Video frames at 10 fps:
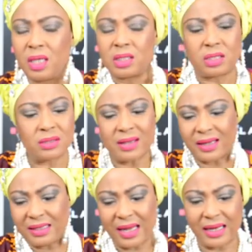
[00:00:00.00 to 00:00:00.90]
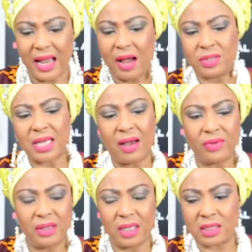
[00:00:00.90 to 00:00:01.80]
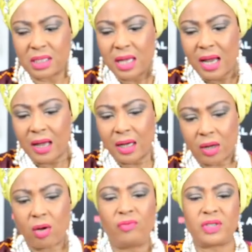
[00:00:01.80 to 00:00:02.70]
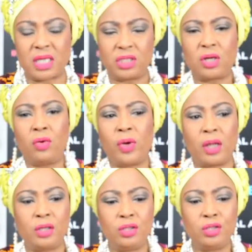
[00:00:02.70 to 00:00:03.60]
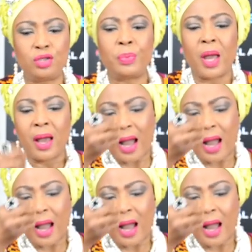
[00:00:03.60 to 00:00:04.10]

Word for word: Just like the lady I was having this conversation with on YouTube,